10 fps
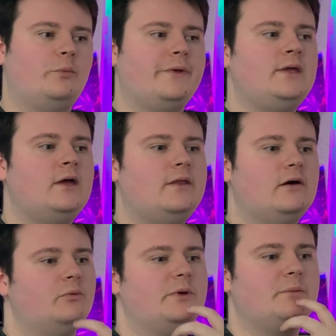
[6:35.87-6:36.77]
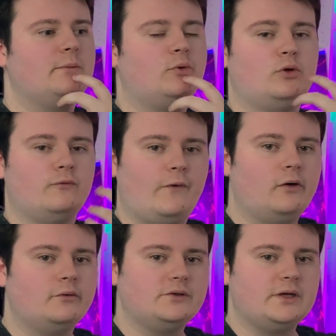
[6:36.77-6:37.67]
be people who
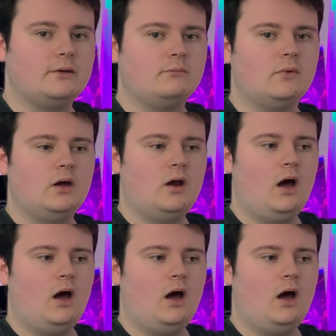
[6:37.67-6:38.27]
followed him,